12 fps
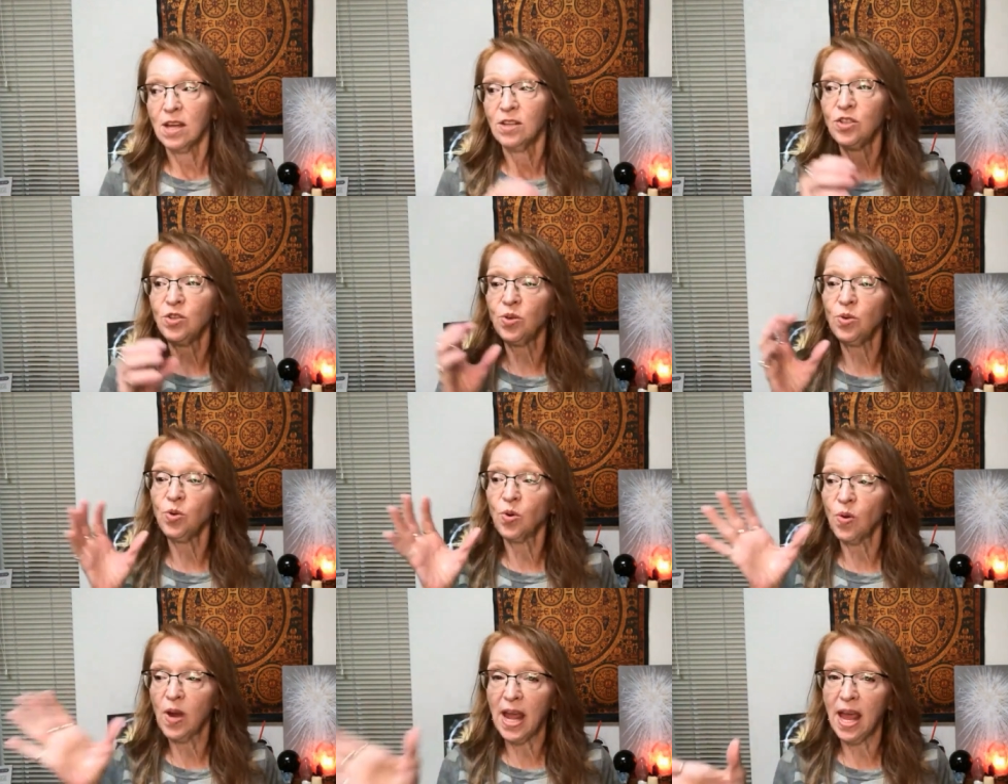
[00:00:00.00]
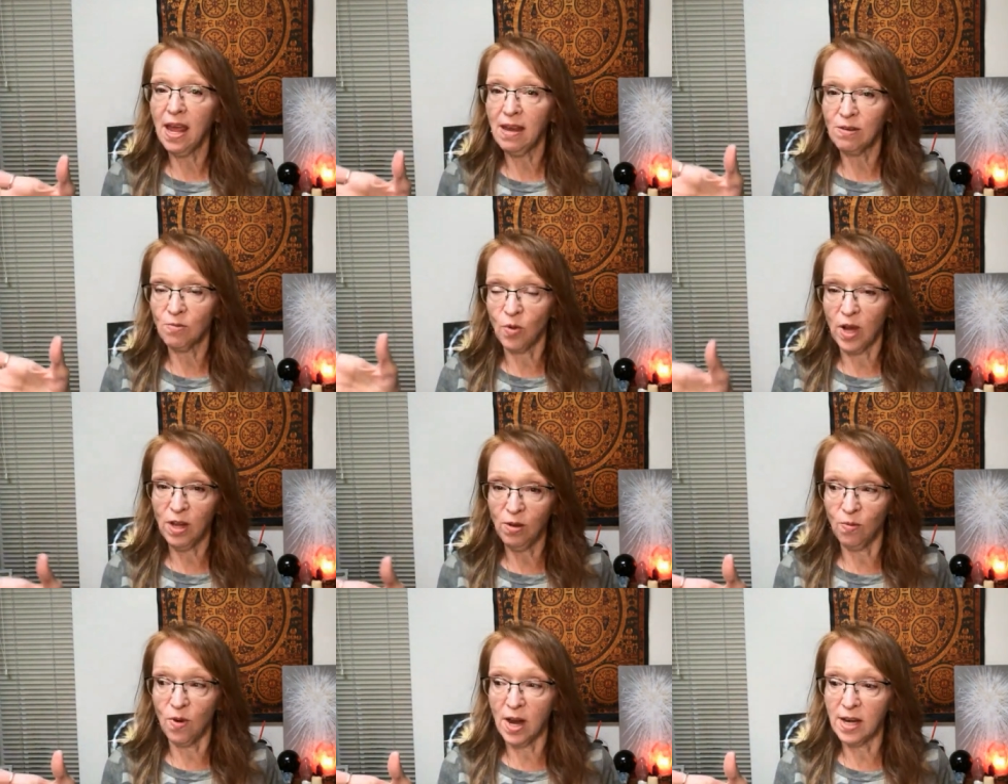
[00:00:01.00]
to create what you
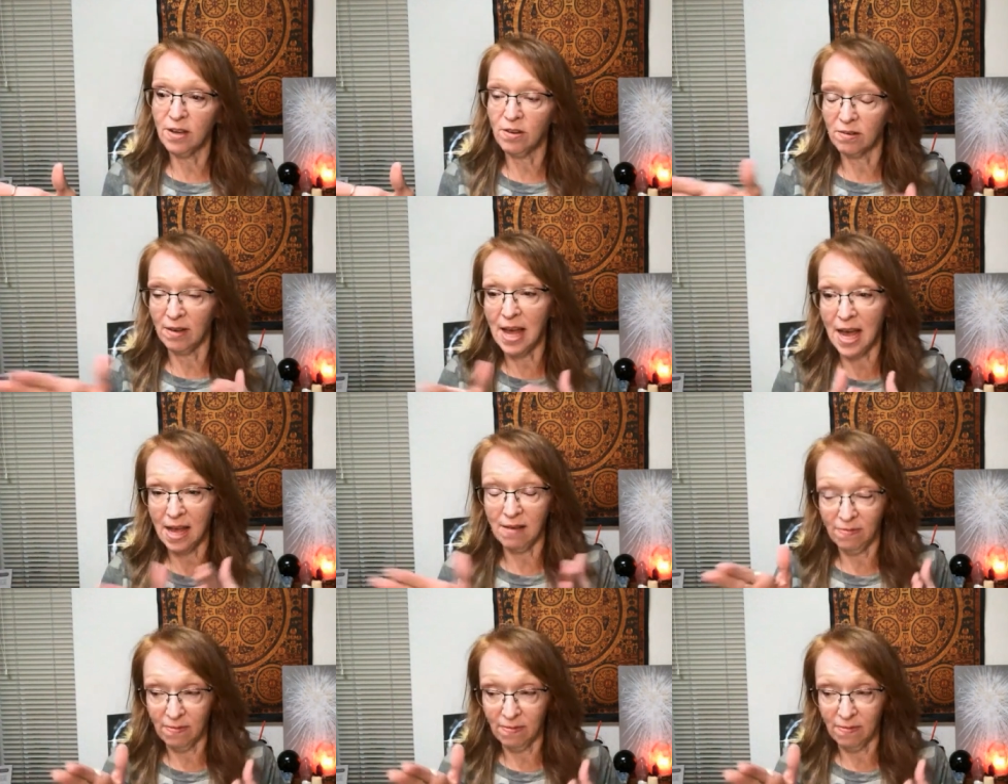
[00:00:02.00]
want in your life